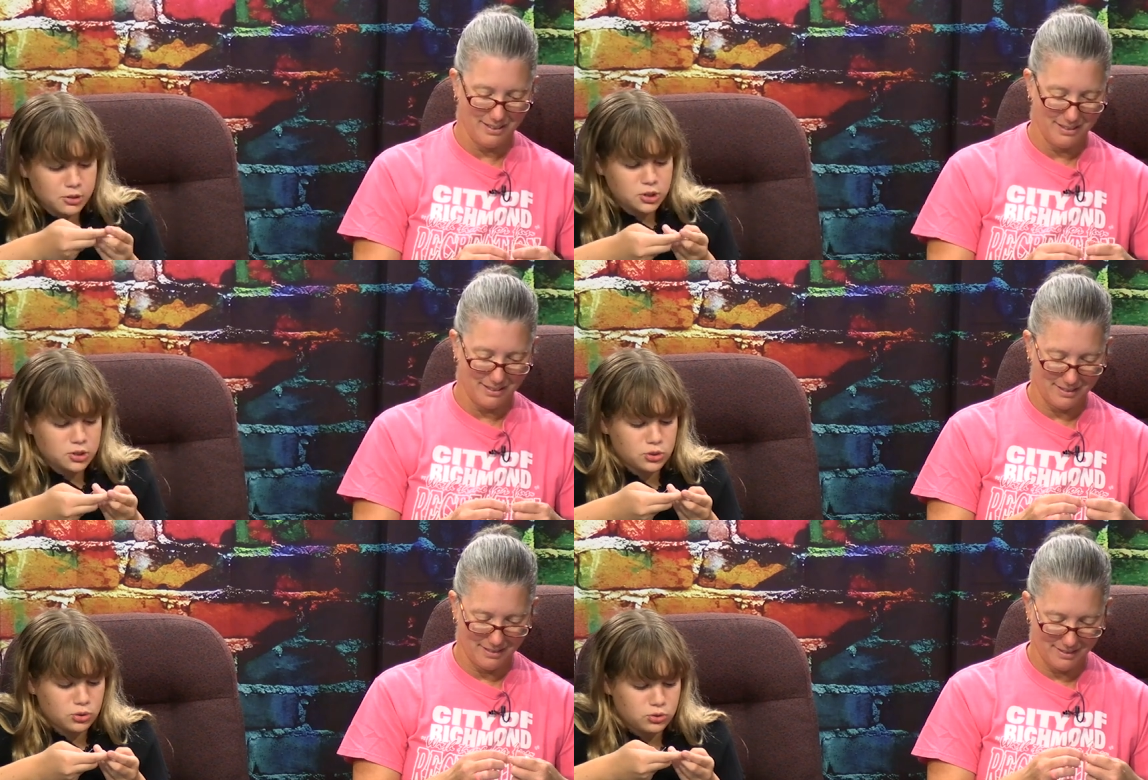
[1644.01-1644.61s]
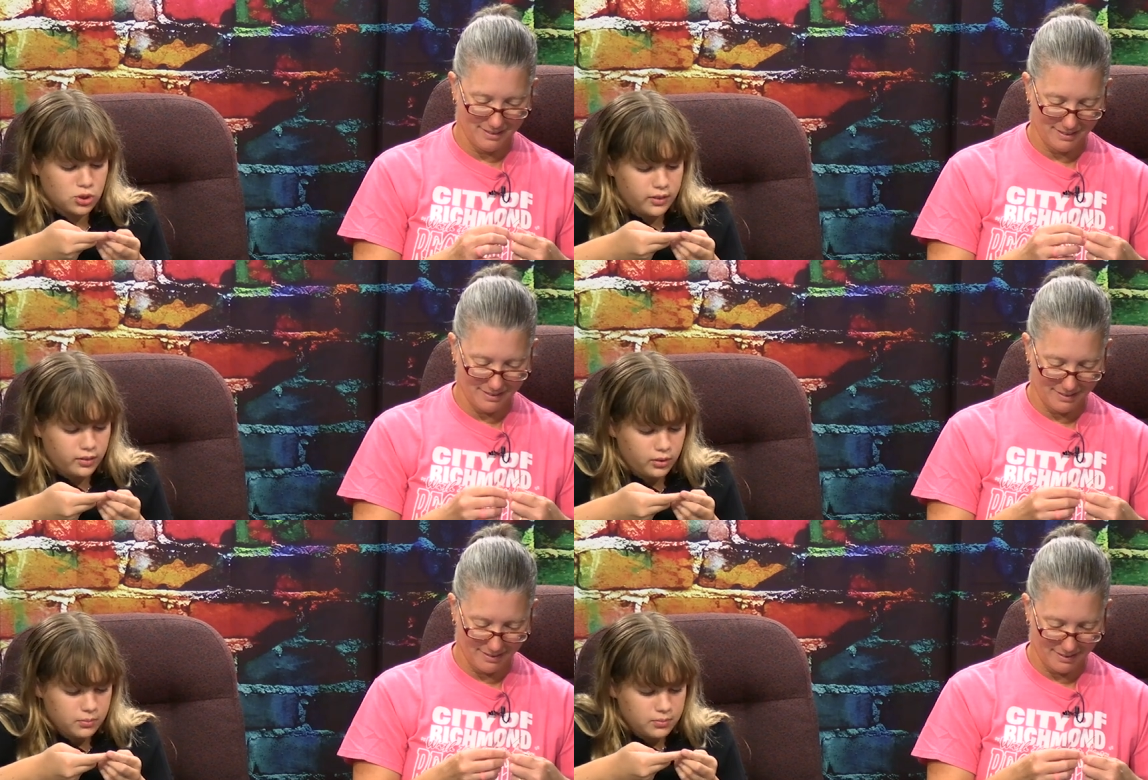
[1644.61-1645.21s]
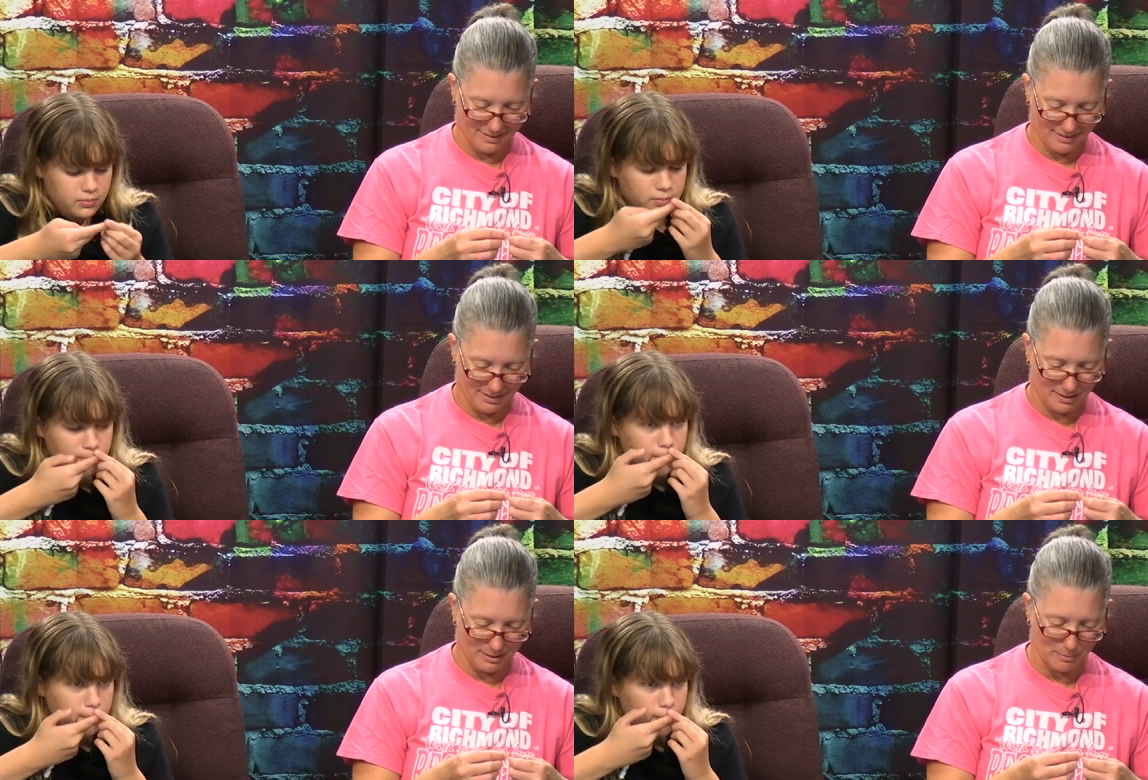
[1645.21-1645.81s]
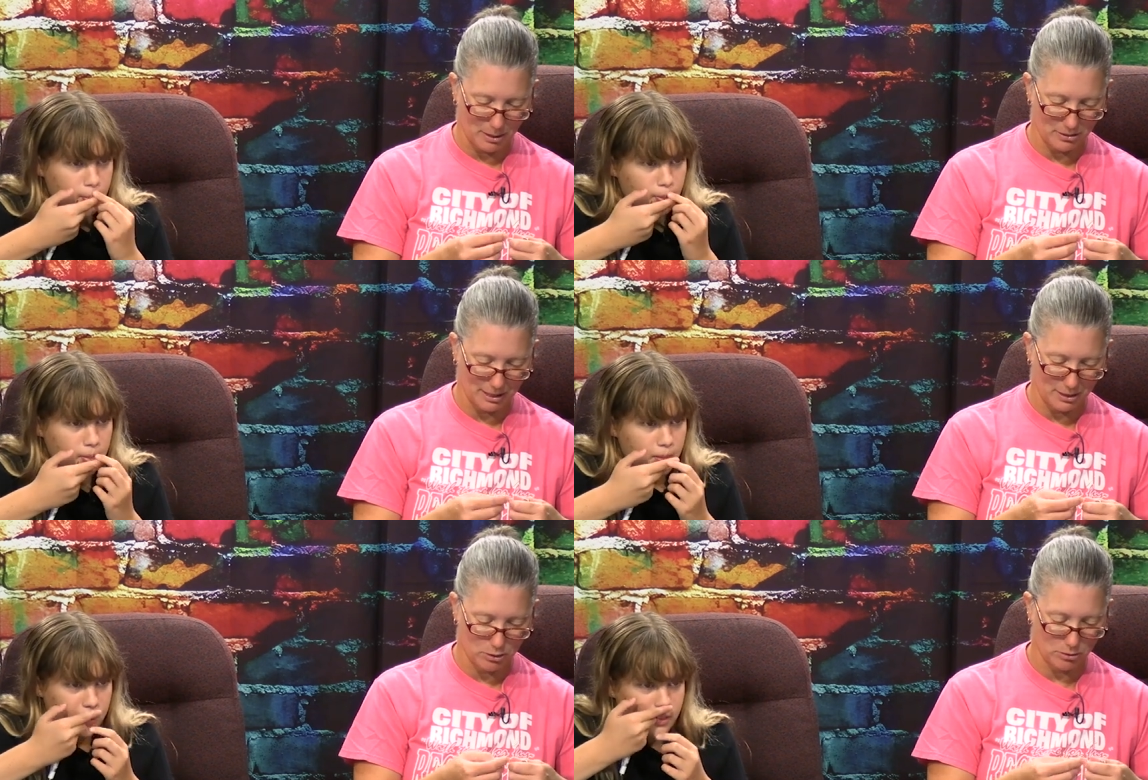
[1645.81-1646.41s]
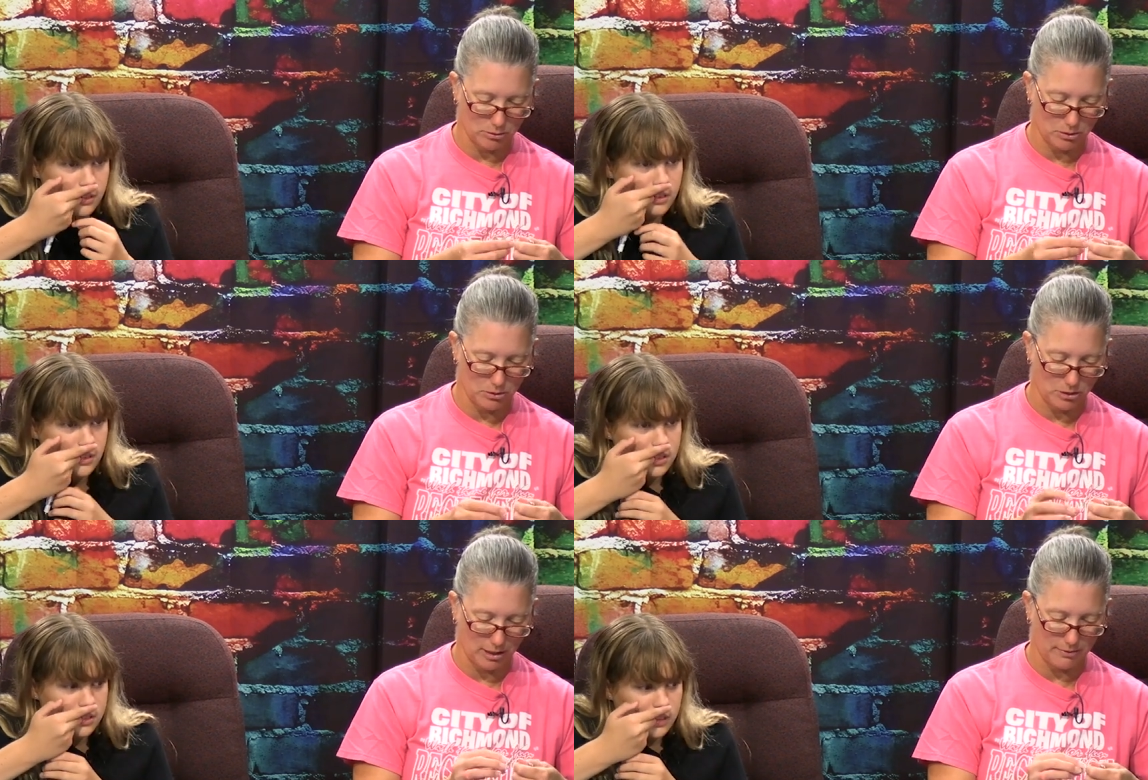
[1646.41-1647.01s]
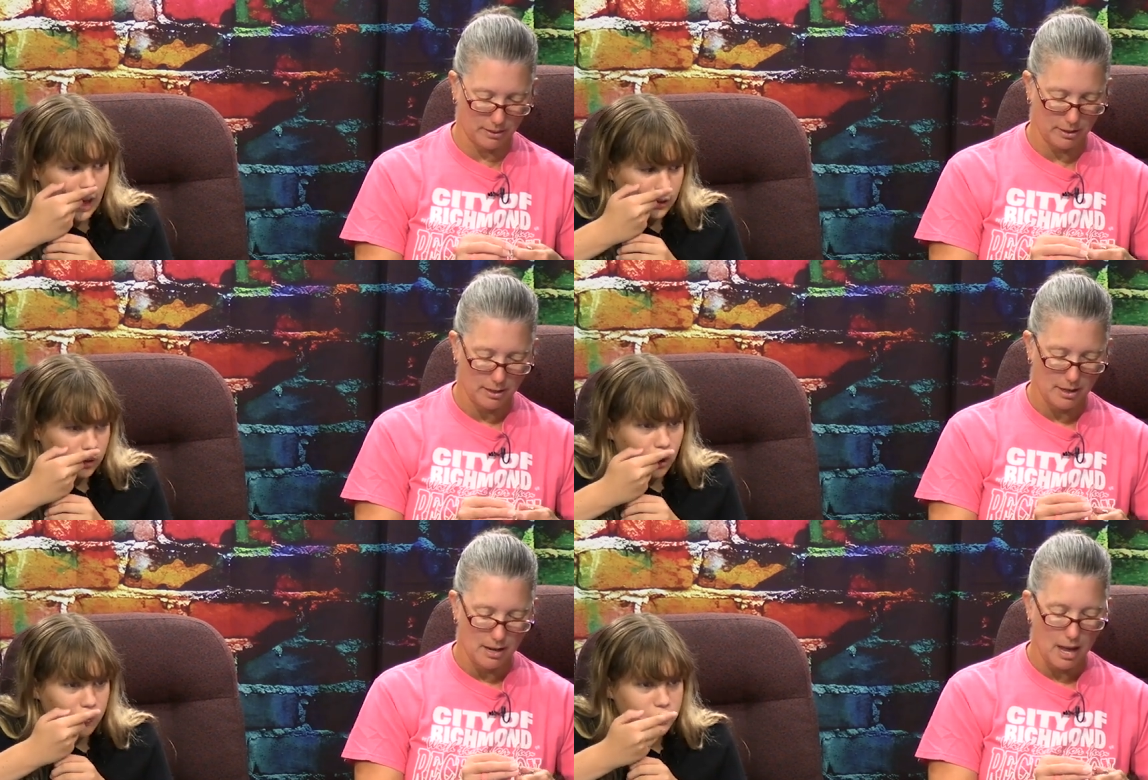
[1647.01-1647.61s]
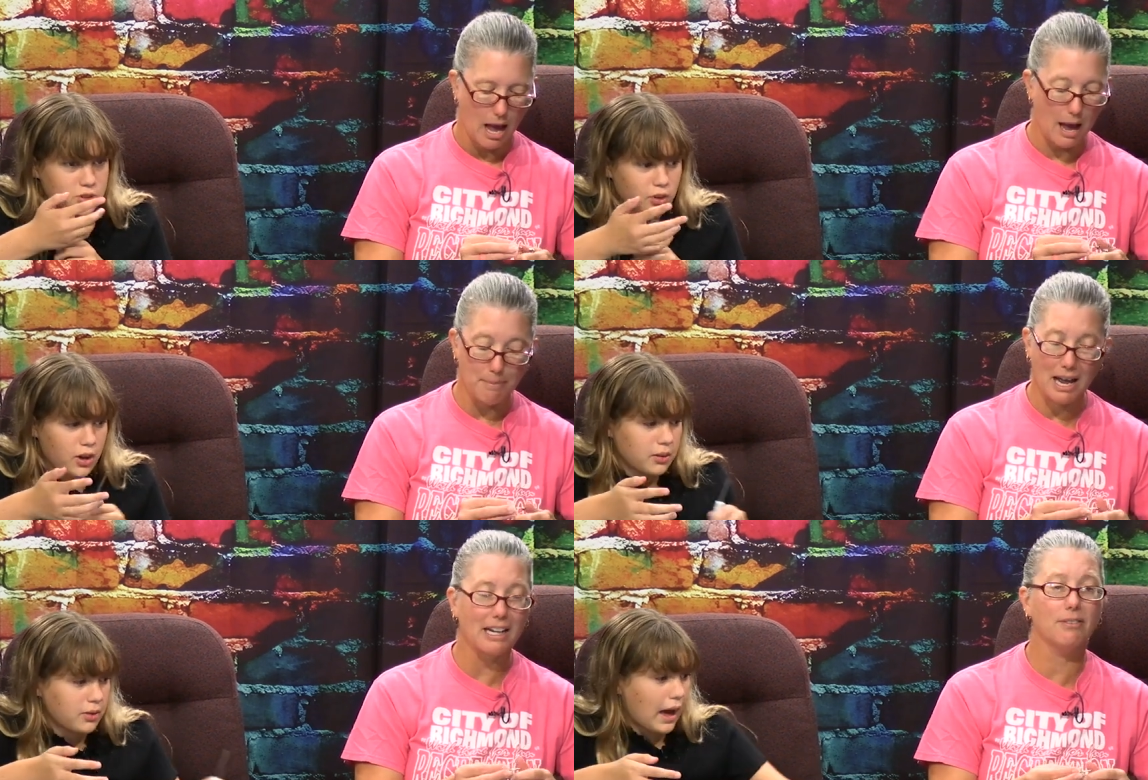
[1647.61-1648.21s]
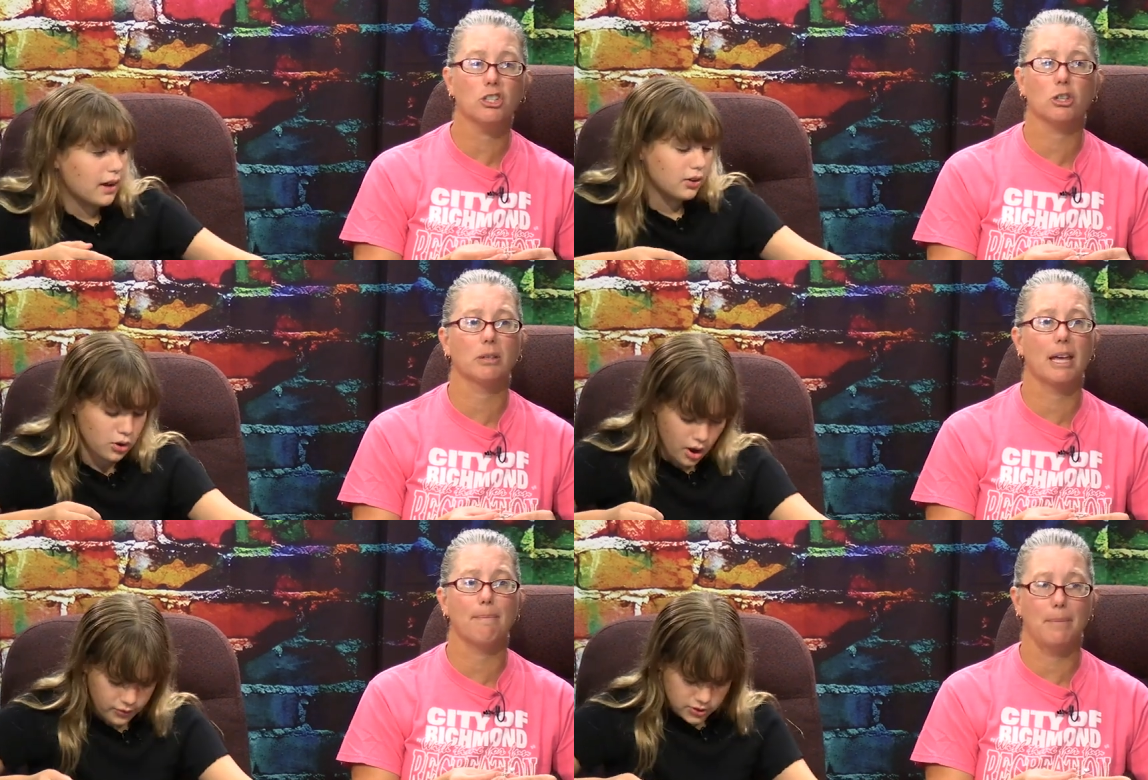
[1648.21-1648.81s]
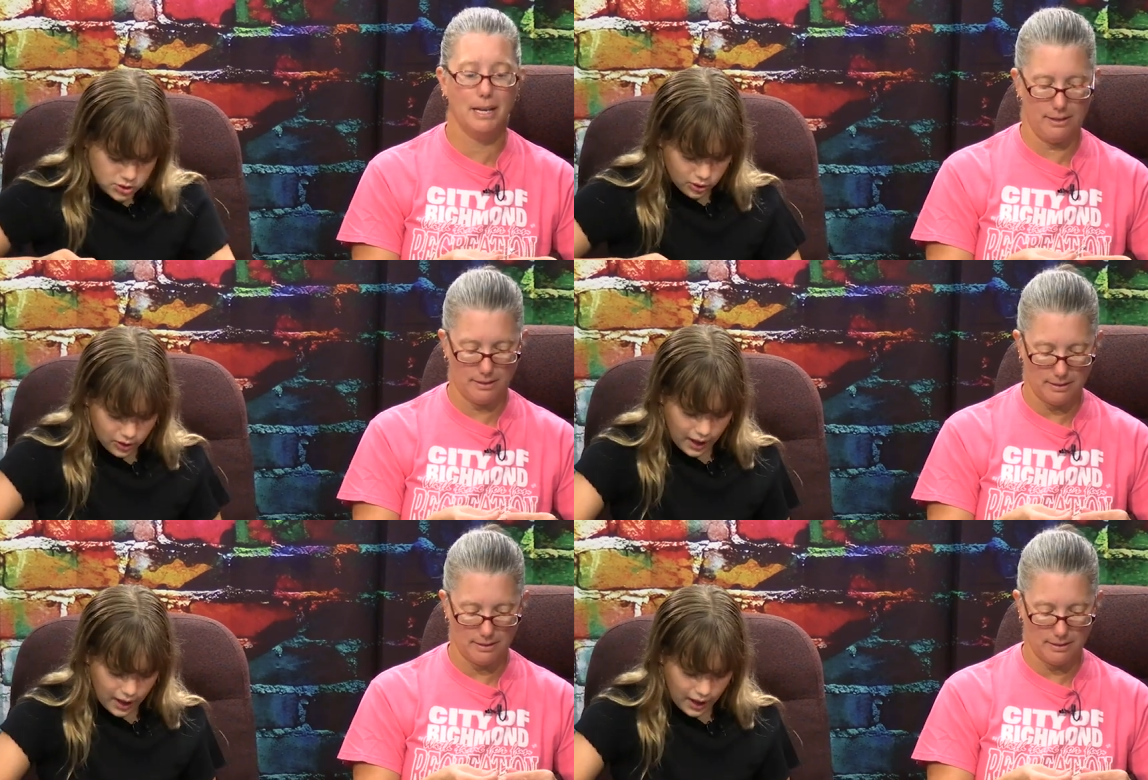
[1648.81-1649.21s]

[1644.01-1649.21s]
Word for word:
Speaker 1: smells like screwdriver.
Speaker 2: It smells like screwdriver.
Speaker 1: I don't know if it's okay. I'm not even sure I don't know if it's means.